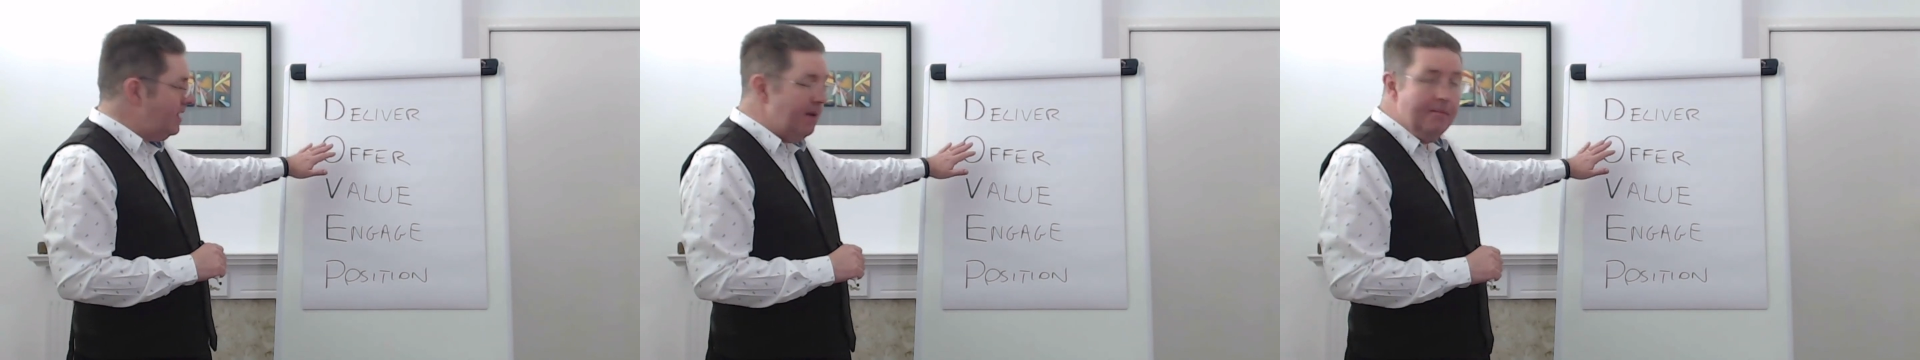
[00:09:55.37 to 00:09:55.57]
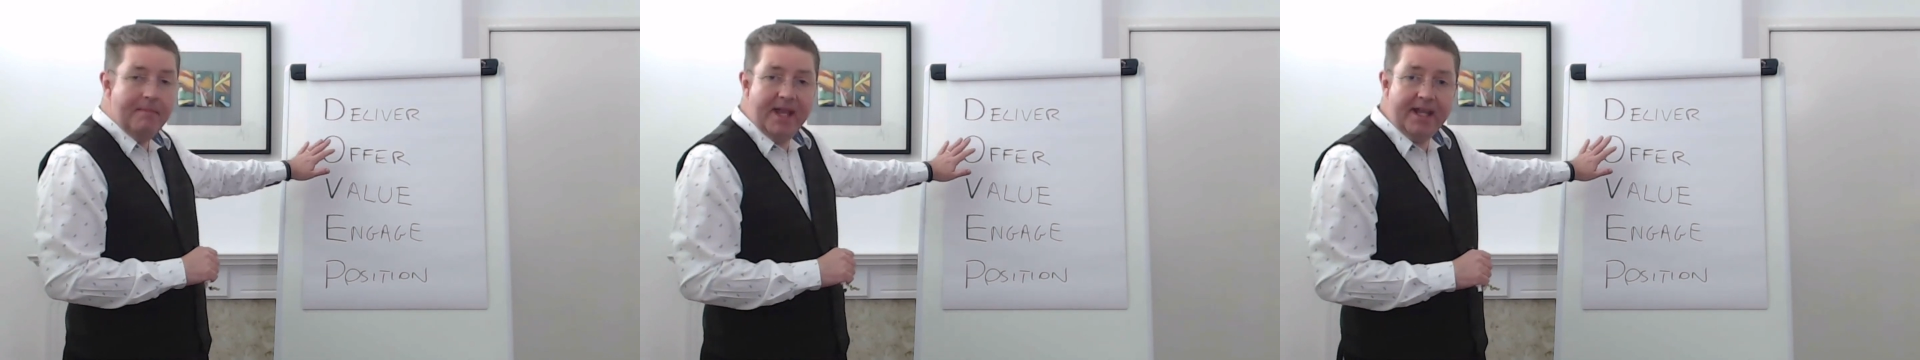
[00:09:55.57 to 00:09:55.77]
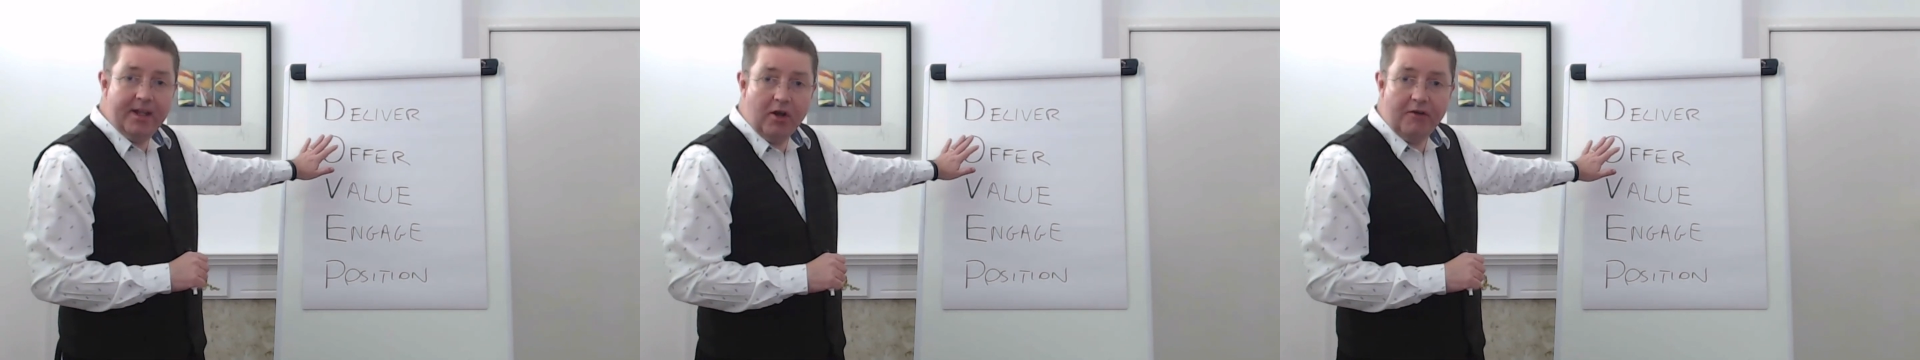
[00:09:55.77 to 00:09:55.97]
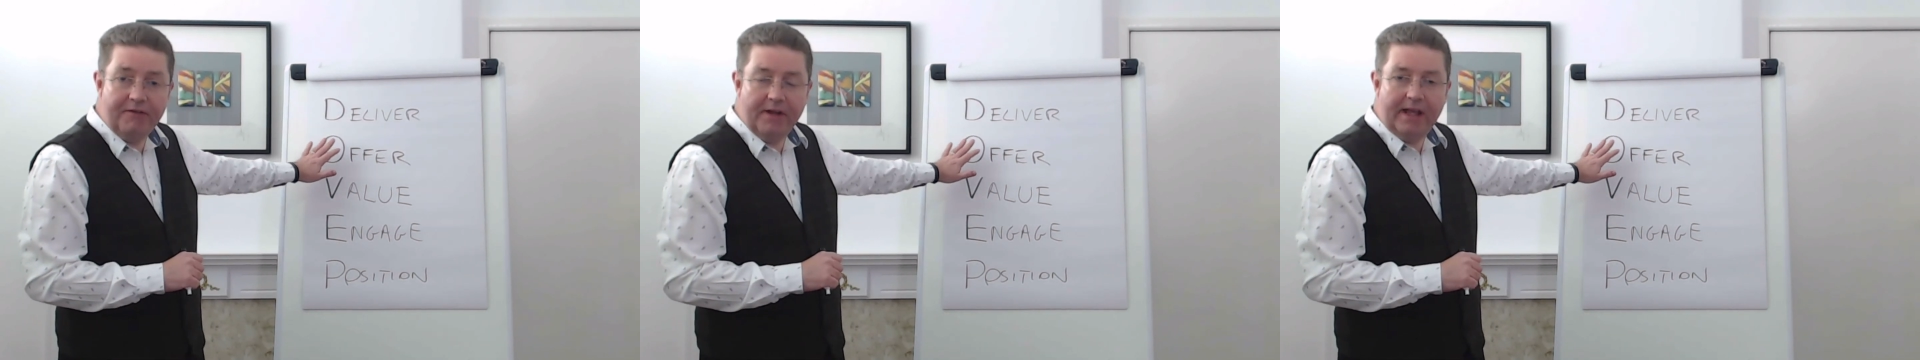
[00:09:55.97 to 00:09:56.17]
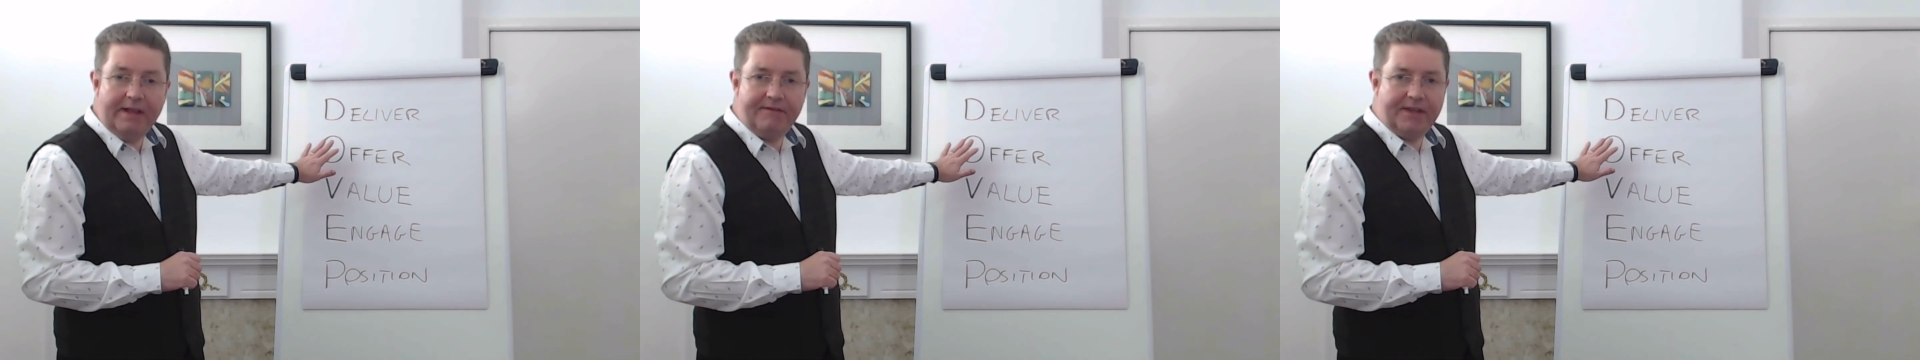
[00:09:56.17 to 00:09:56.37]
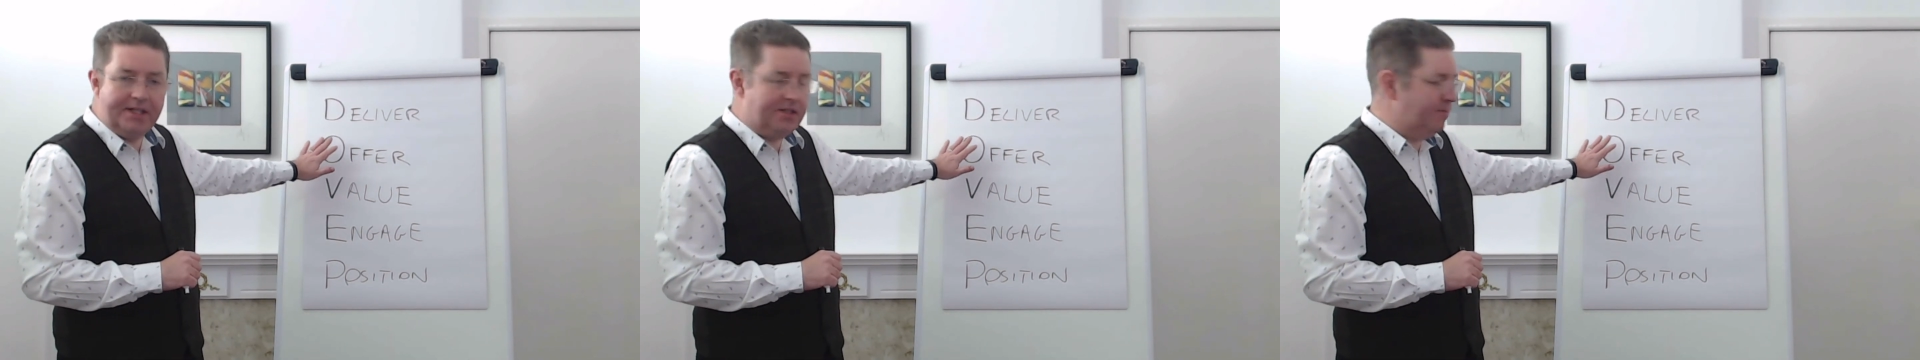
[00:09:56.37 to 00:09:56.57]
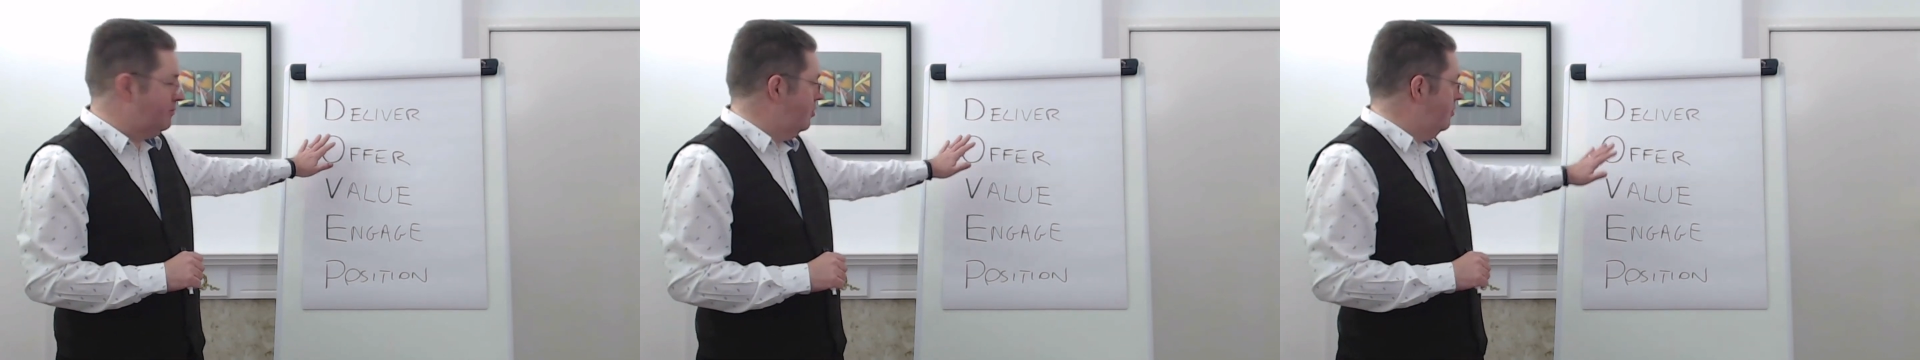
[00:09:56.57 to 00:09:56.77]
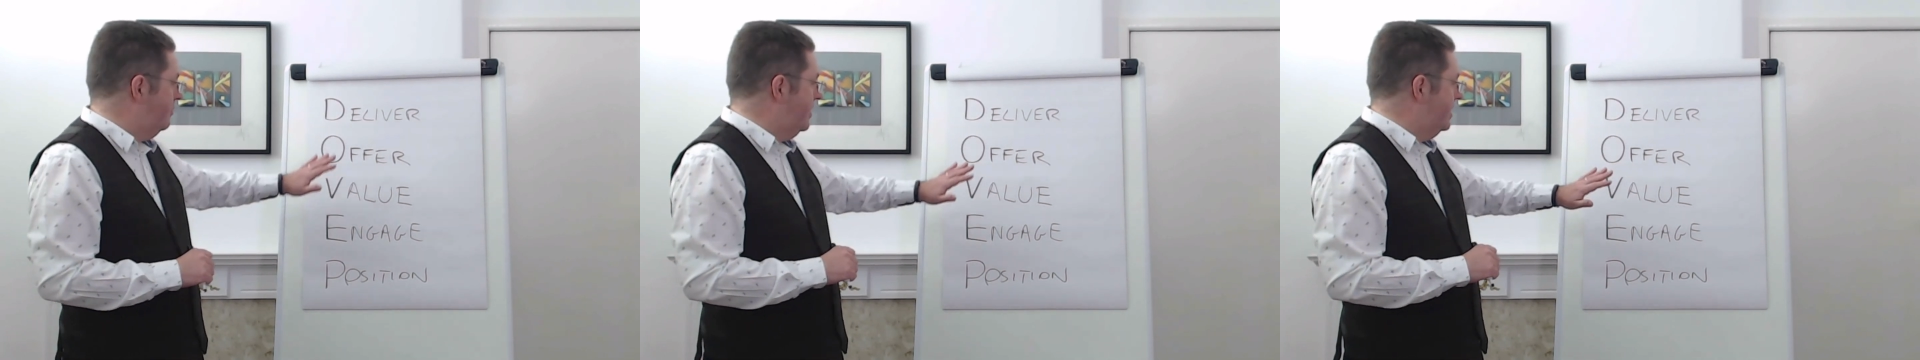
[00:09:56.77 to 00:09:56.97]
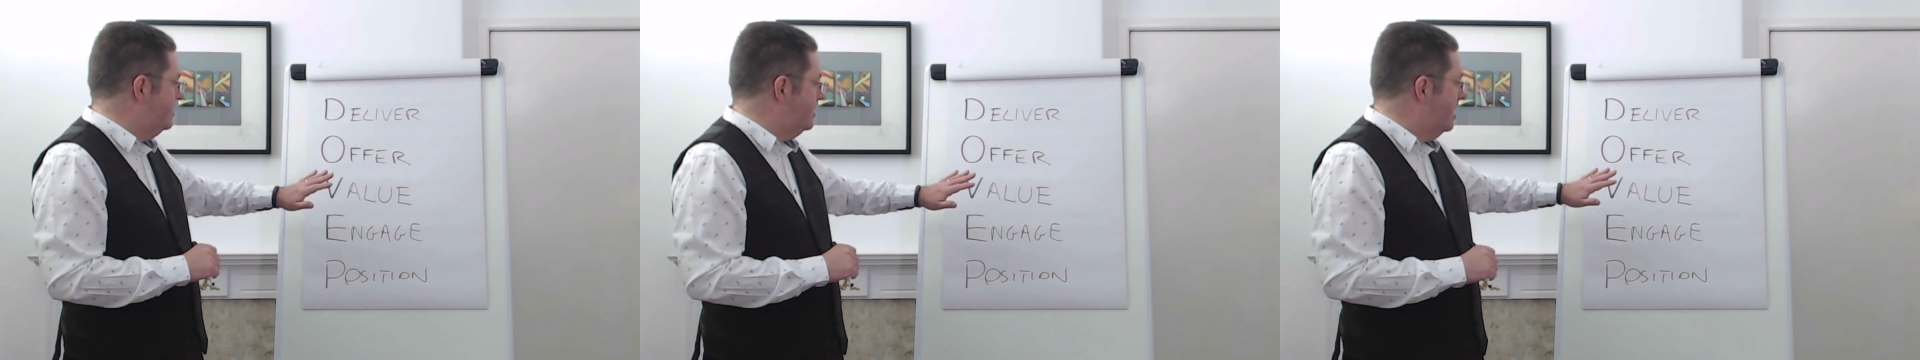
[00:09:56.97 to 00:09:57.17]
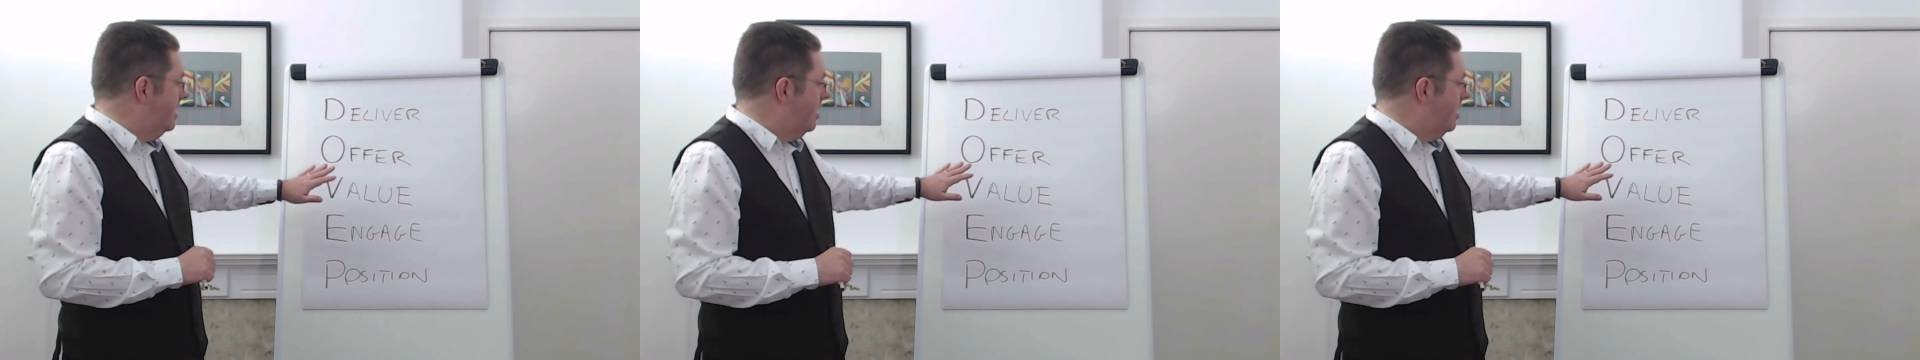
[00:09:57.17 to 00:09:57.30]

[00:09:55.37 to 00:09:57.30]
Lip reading: Make an offer if that's appropriate.